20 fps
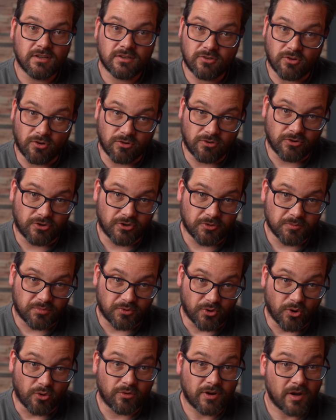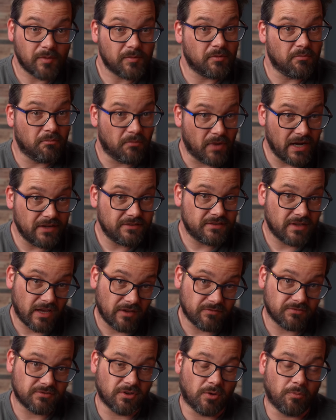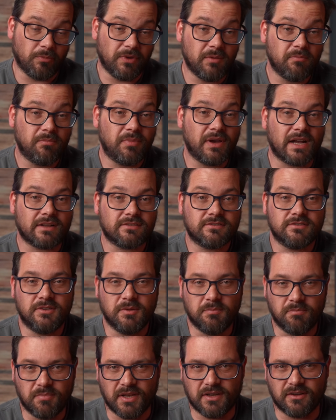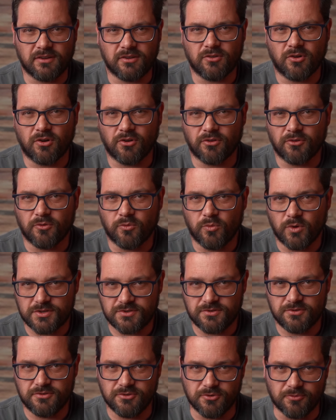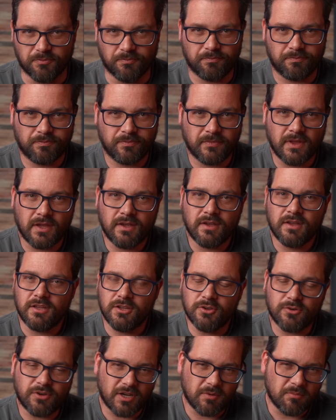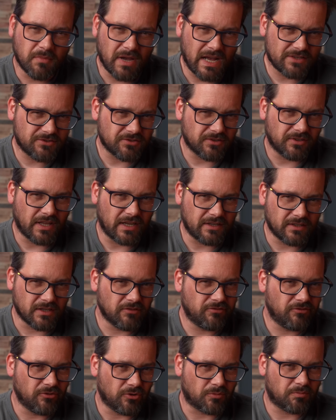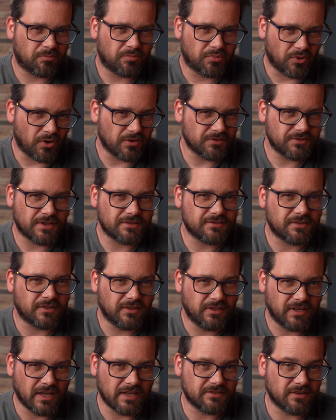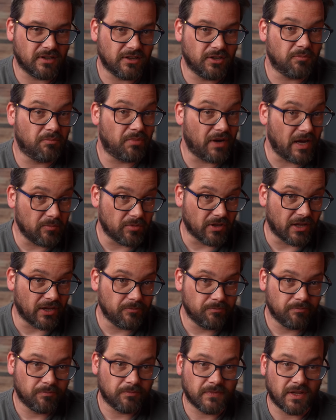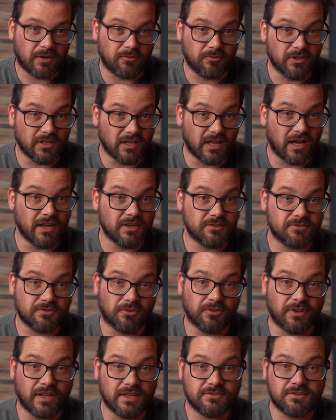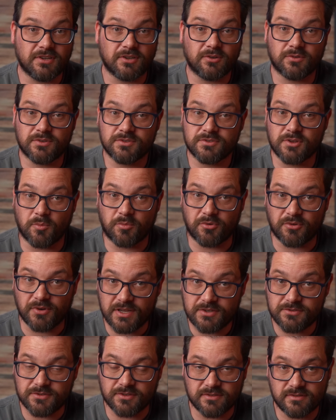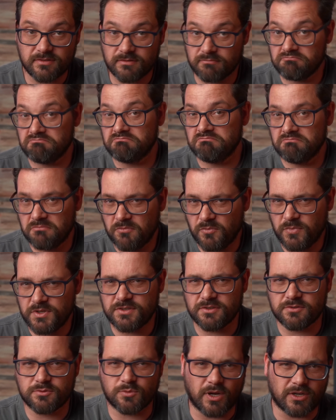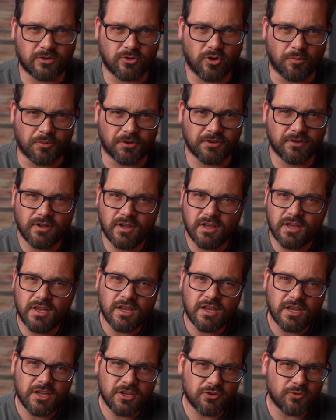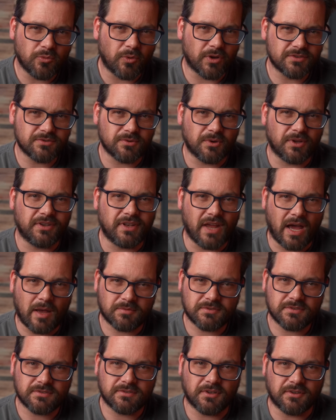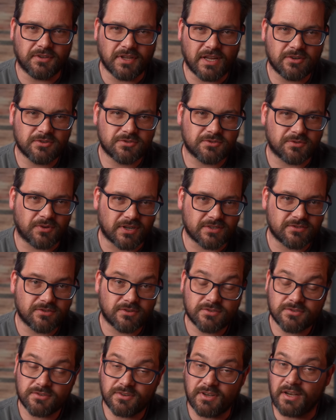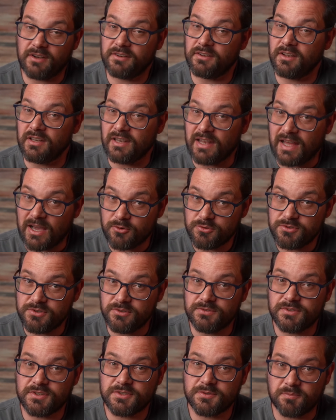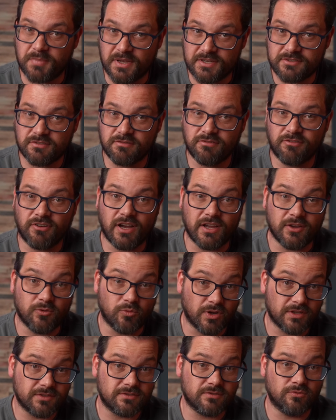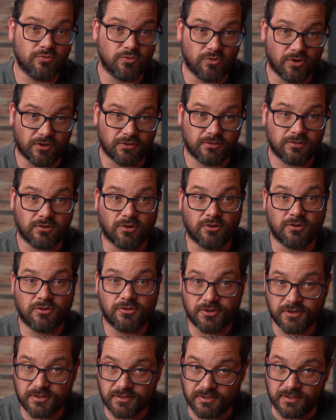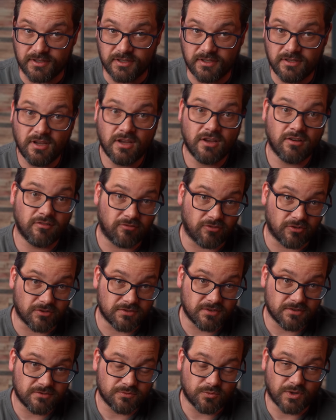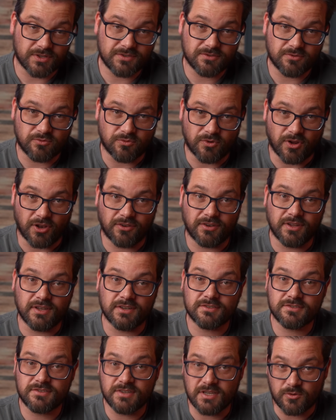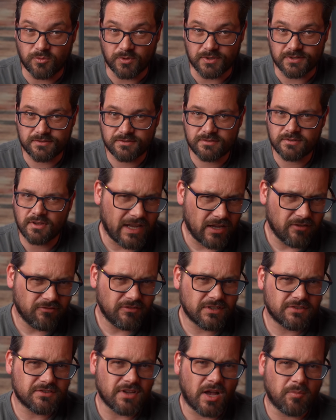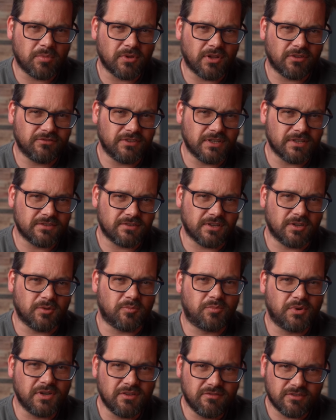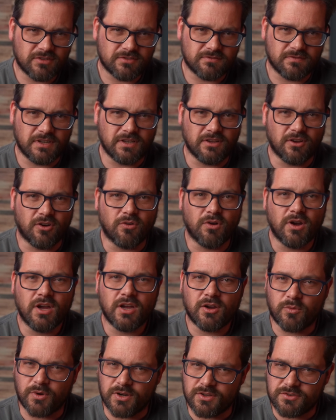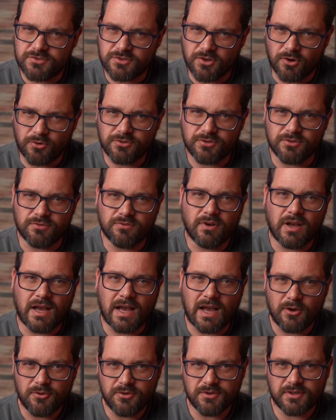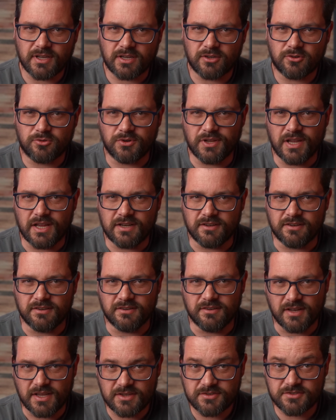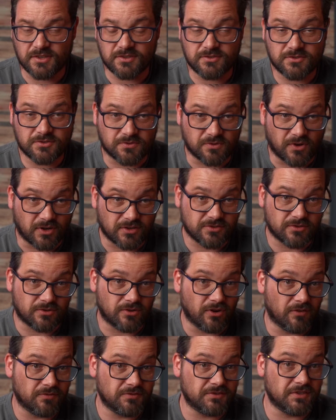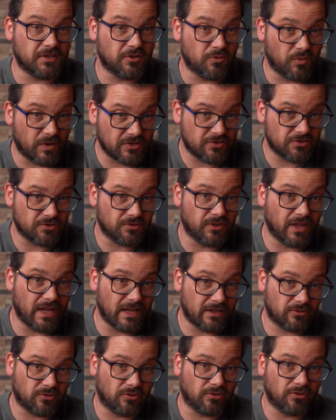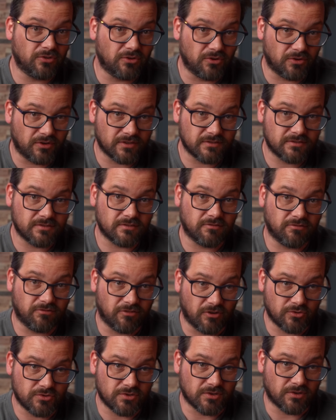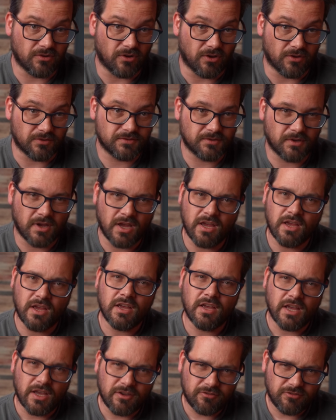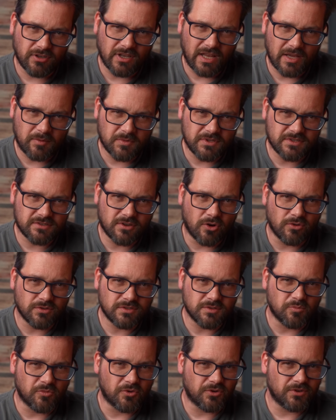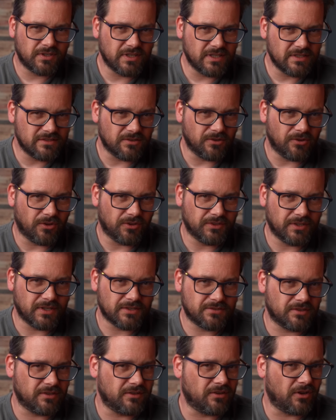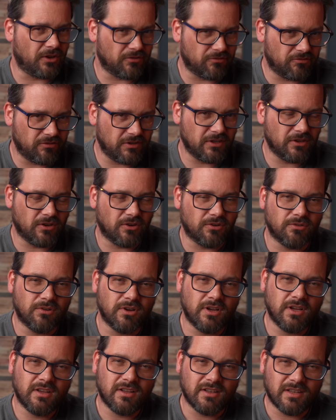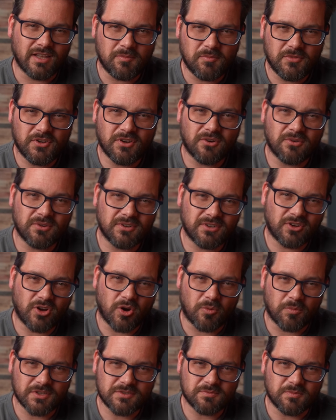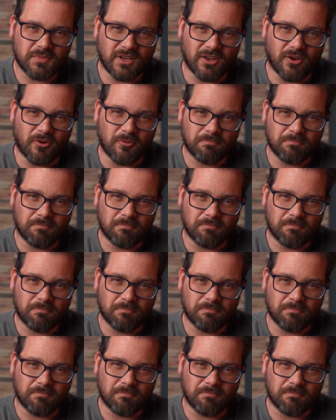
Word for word: concurrent programming might have some impact depending on what you do. You can imagine that if you're processing data in a pipeline that relies on asynchronous operations, which is quite common, You'd want to adapt the data structure so that it allows you to specify what to run concurrently versus what to run in a sequence. I gave an example of this in a previous video where I showed you how you can create a nested structure of sequential and concurrent function calls. If you'd like me to go into more detail on this in another video, let me know in the comments below.